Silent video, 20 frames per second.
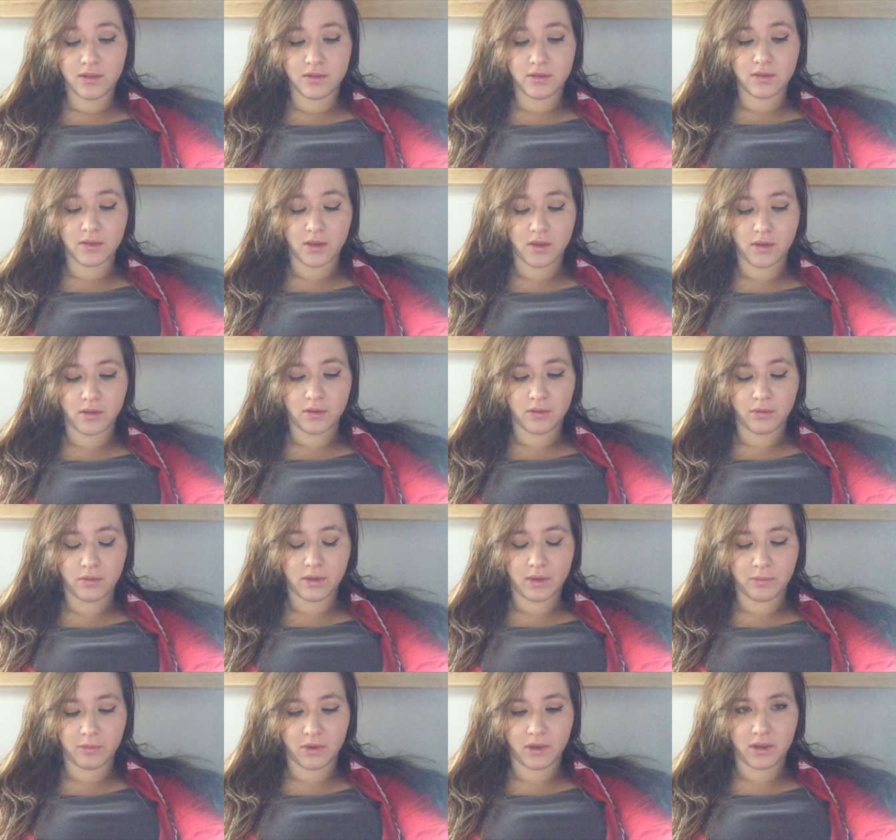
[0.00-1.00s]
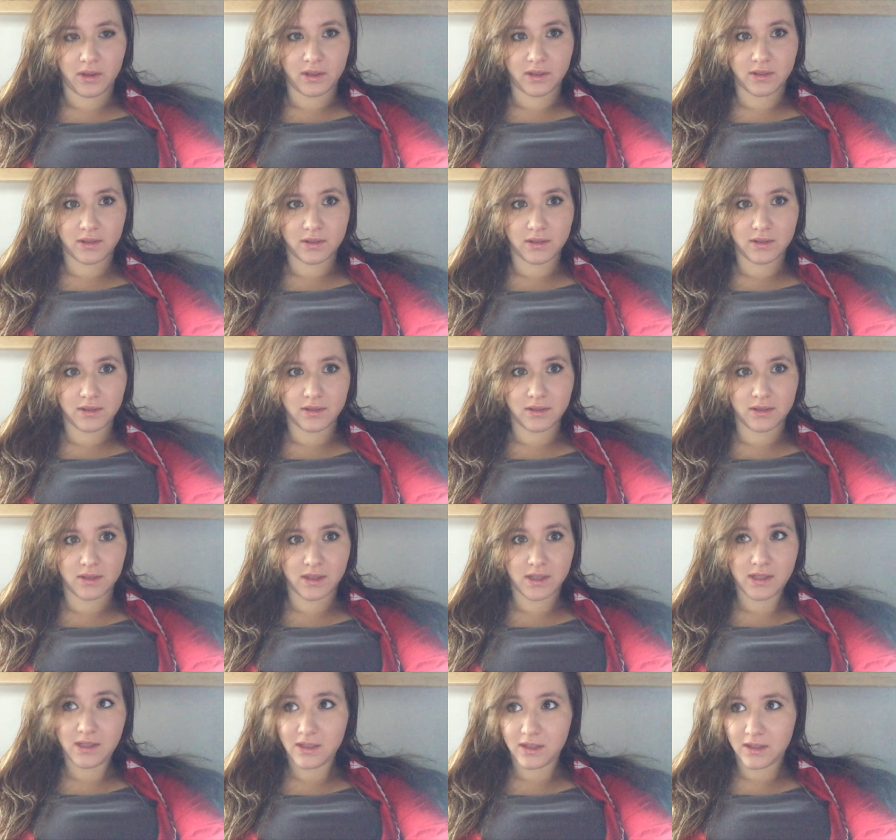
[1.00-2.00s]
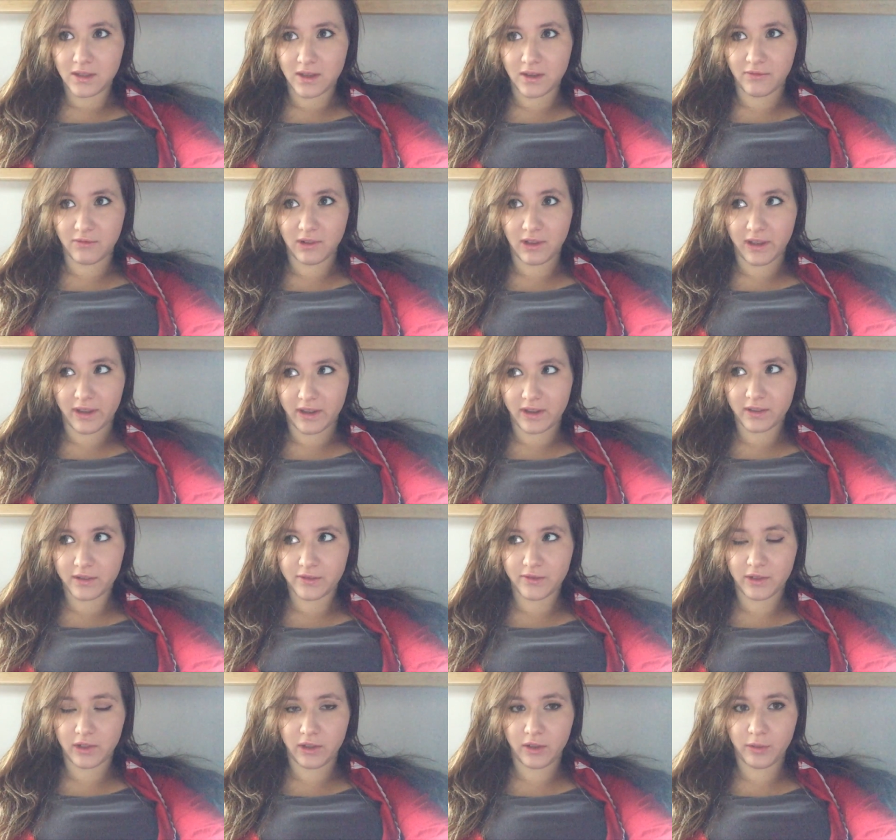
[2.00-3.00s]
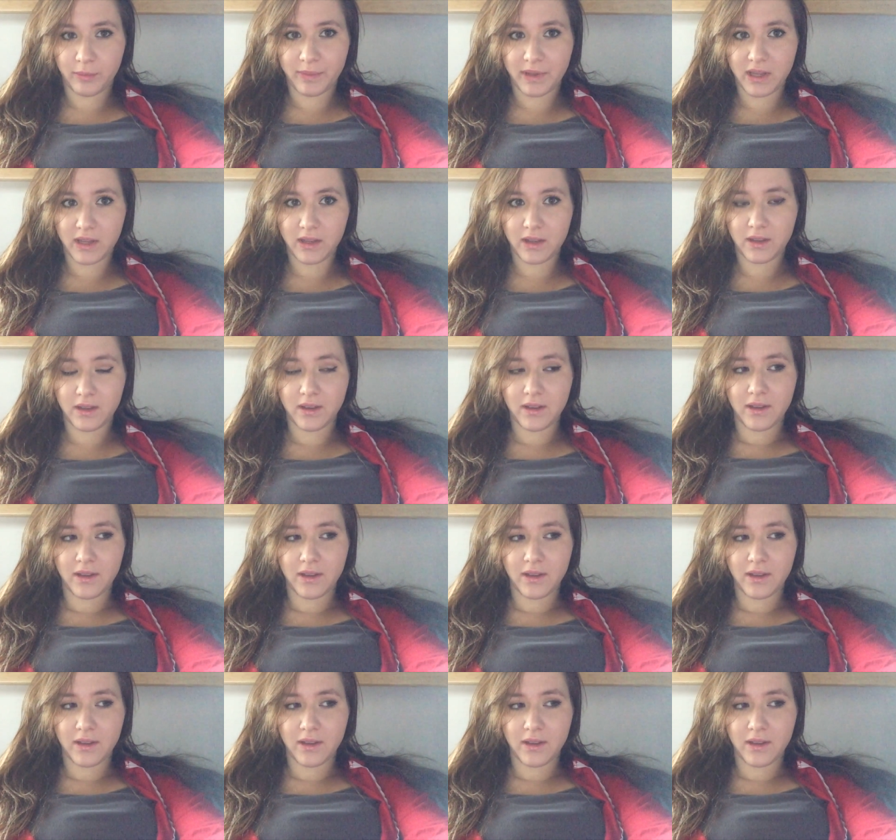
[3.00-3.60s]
So I'm gonna sit and relax for a little bit,